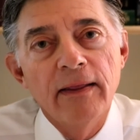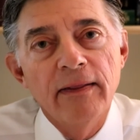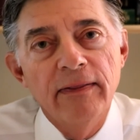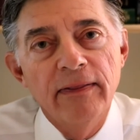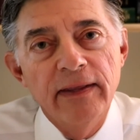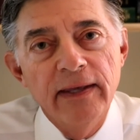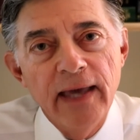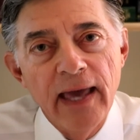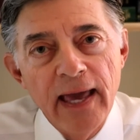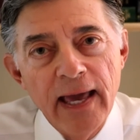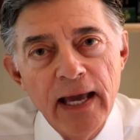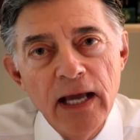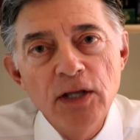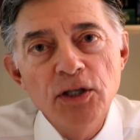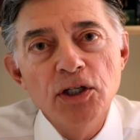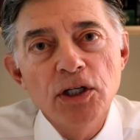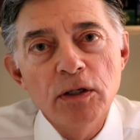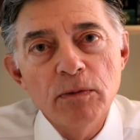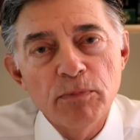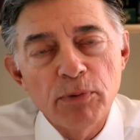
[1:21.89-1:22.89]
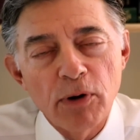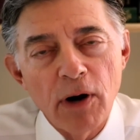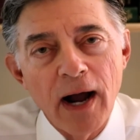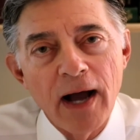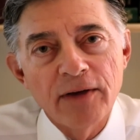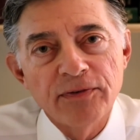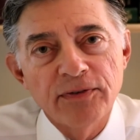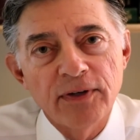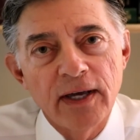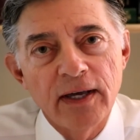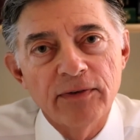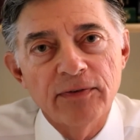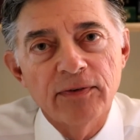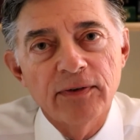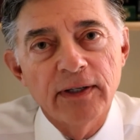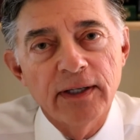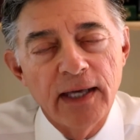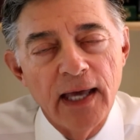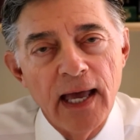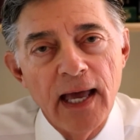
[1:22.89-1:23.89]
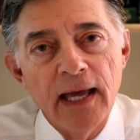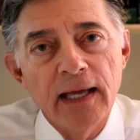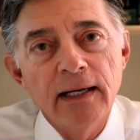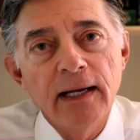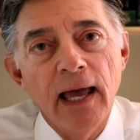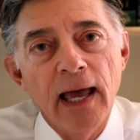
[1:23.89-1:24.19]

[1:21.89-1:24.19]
The aging process can